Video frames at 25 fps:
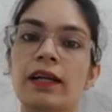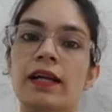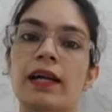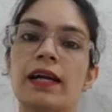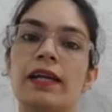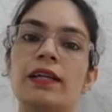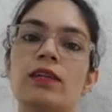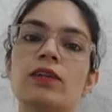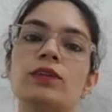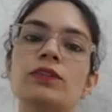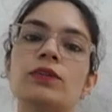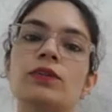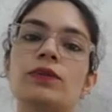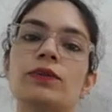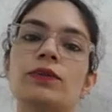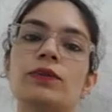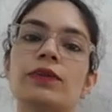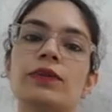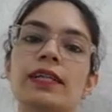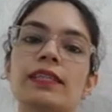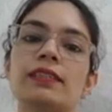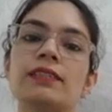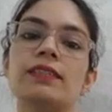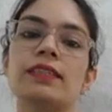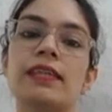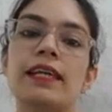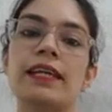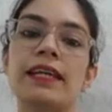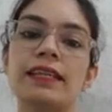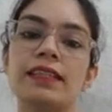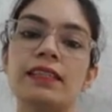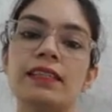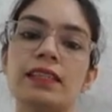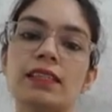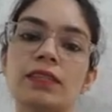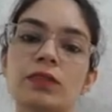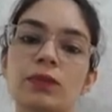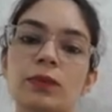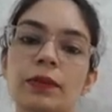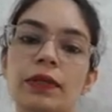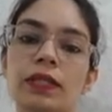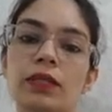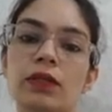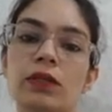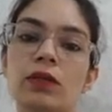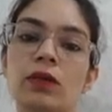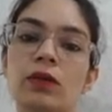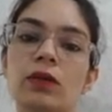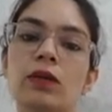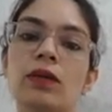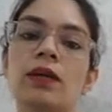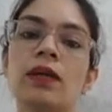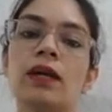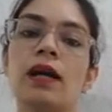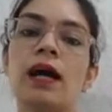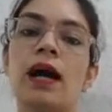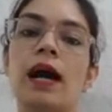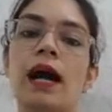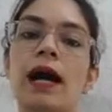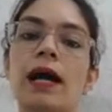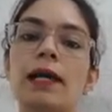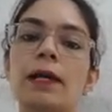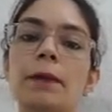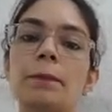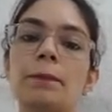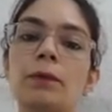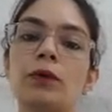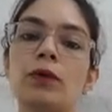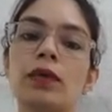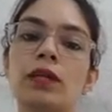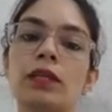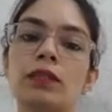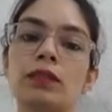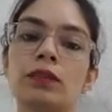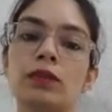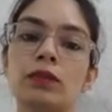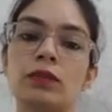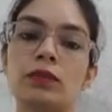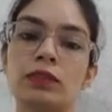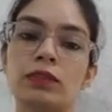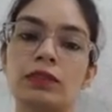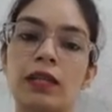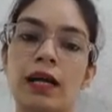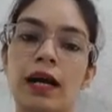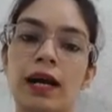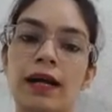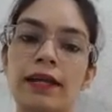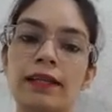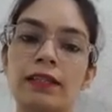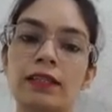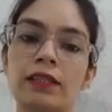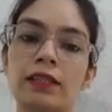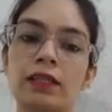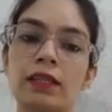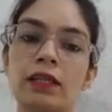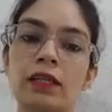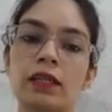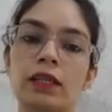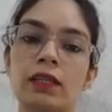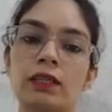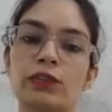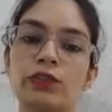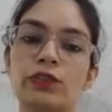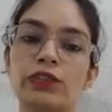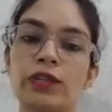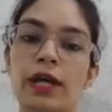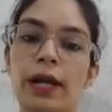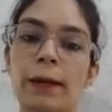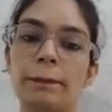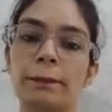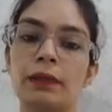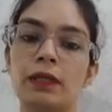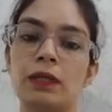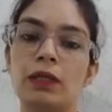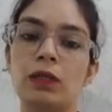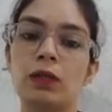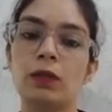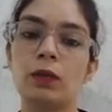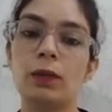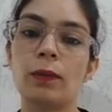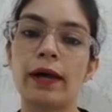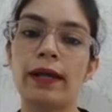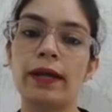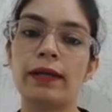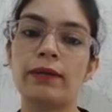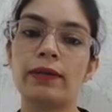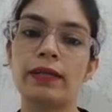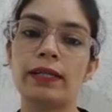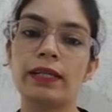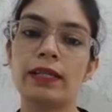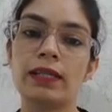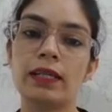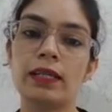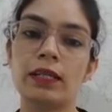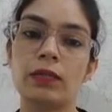Hello students, in this video I am going to start chapter Quadratic